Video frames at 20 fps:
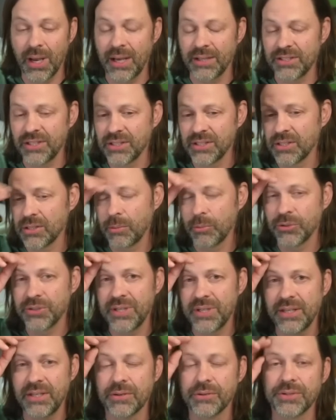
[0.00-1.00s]
Gosh, this is
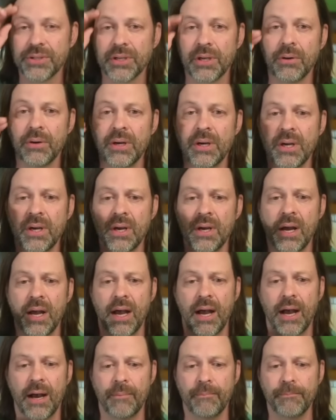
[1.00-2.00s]
almost 10 years ago.
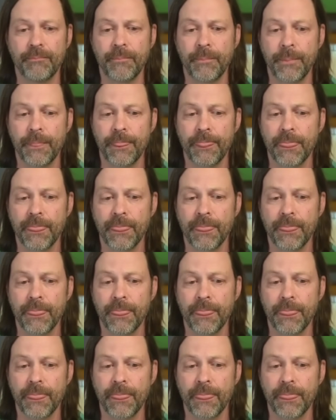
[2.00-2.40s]
Um,